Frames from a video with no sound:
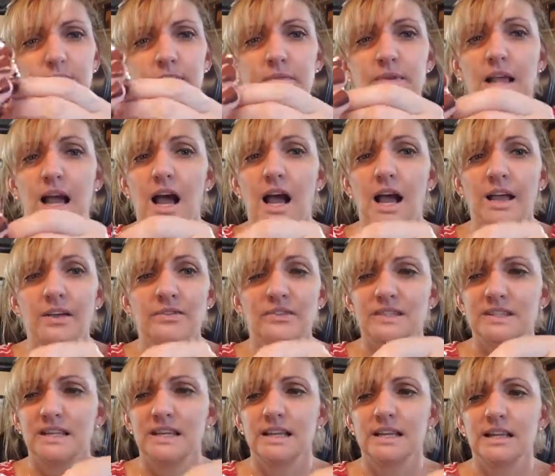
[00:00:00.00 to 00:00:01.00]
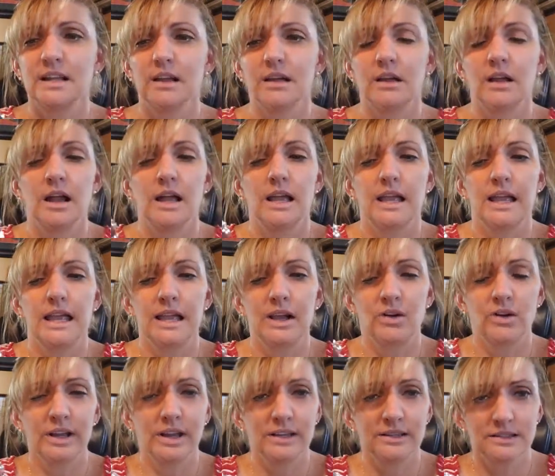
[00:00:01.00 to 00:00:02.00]
Now, I've seen
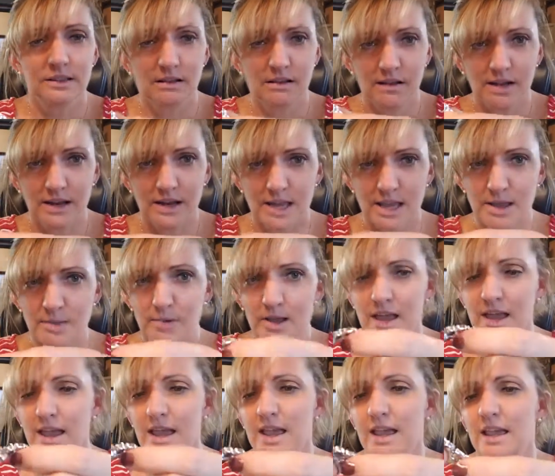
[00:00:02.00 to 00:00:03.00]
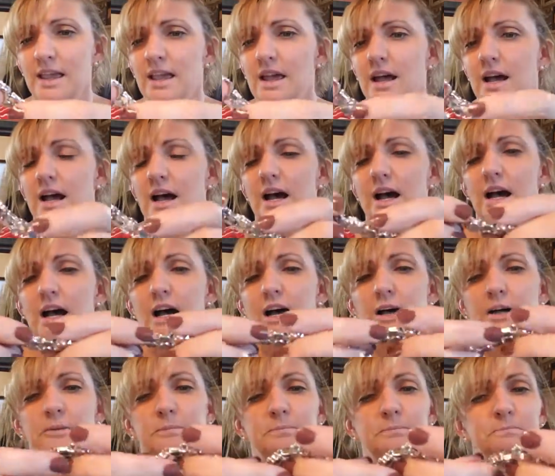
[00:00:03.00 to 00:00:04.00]
earrings on eBay.
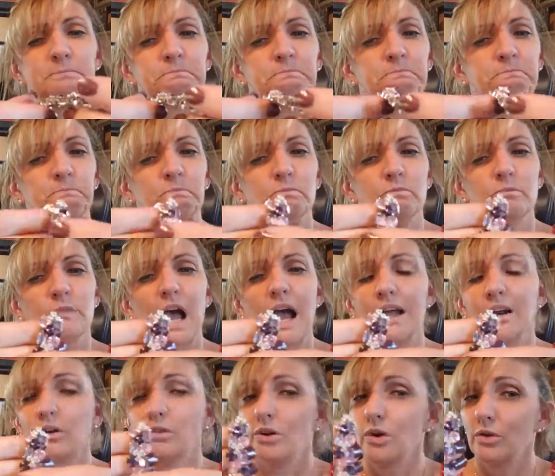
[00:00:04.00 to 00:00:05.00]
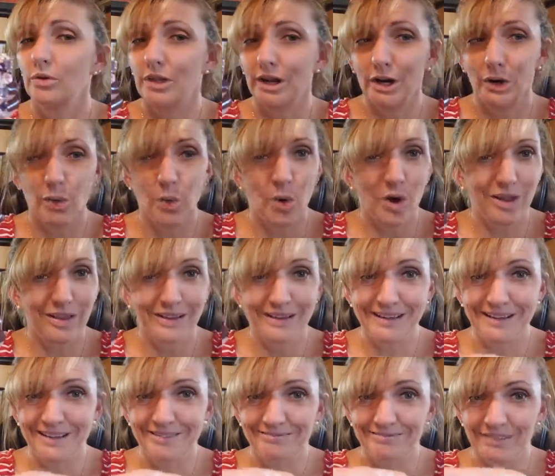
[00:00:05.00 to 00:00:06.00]
I don't know their
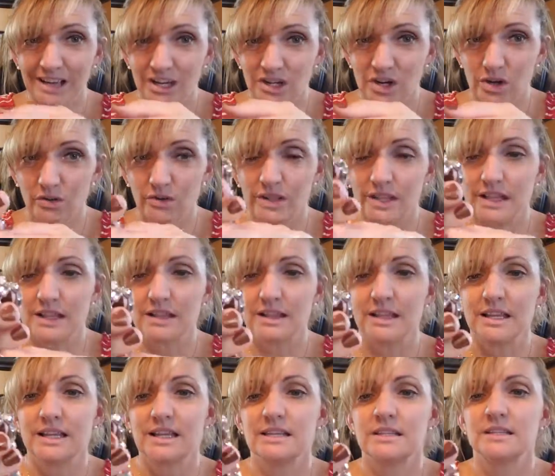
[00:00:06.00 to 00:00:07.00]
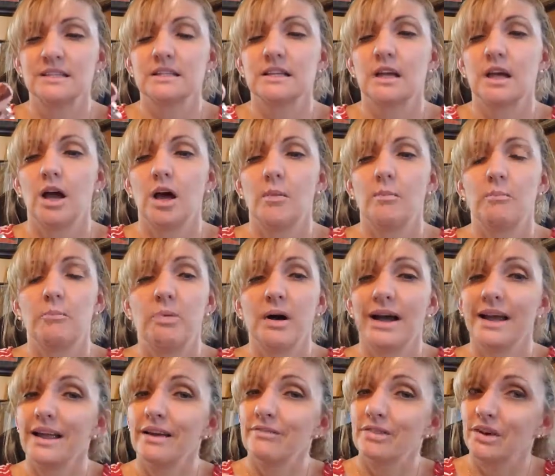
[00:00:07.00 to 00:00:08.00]
quality. I know this,
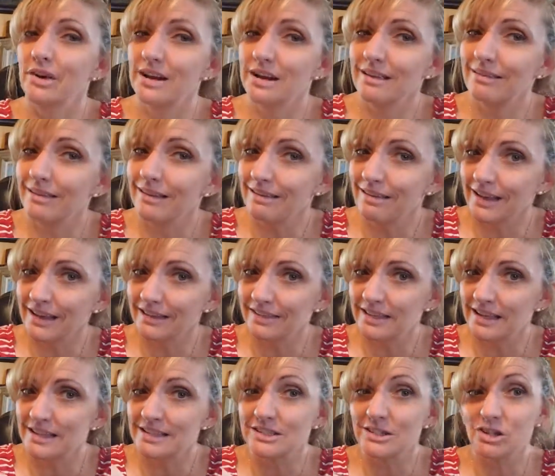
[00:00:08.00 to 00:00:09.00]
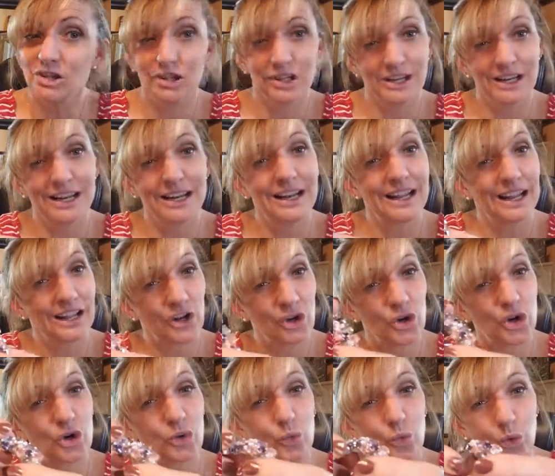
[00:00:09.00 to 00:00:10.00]
but if they're anything like this, you're getting a
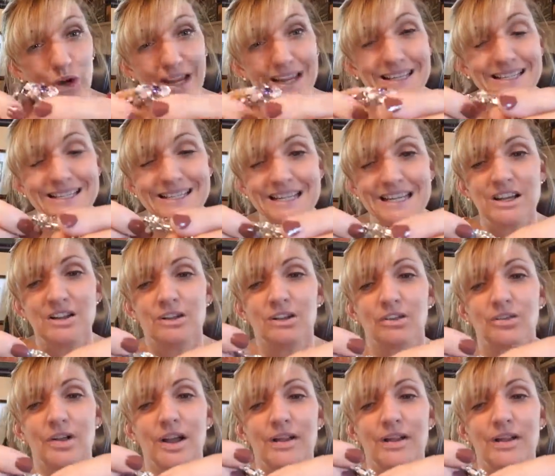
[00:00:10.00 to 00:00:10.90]
great deal.